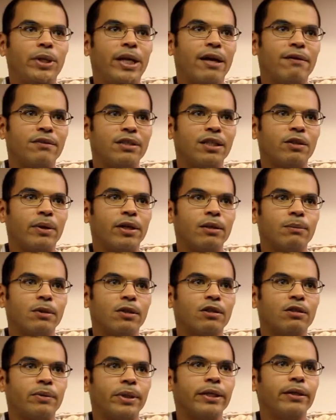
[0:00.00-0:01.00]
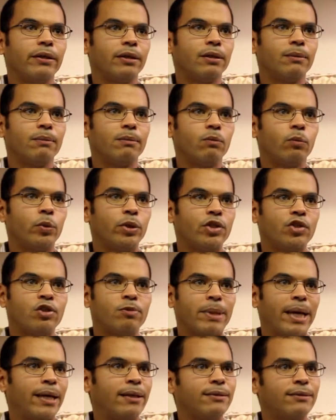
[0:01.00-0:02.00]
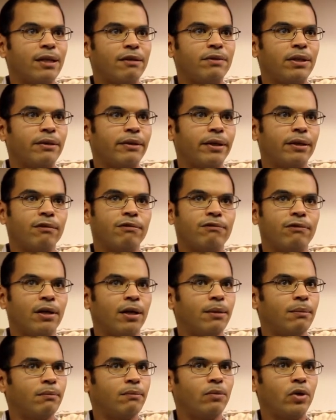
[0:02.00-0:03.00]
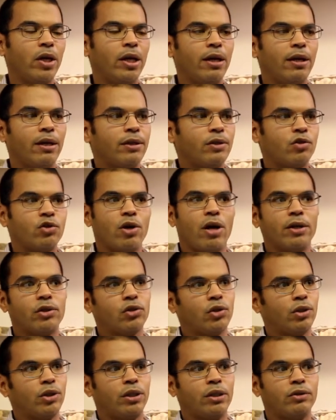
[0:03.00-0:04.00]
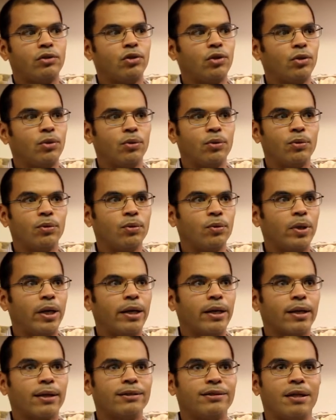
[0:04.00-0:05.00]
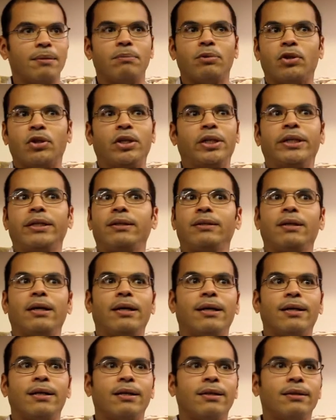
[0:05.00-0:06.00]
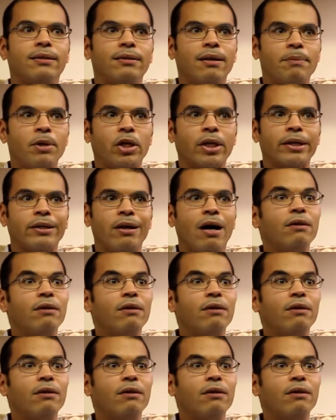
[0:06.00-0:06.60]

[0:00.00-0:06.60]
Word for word: We have an incredible curriculum which spans everything from Chaucer to uh, contemporary uh, American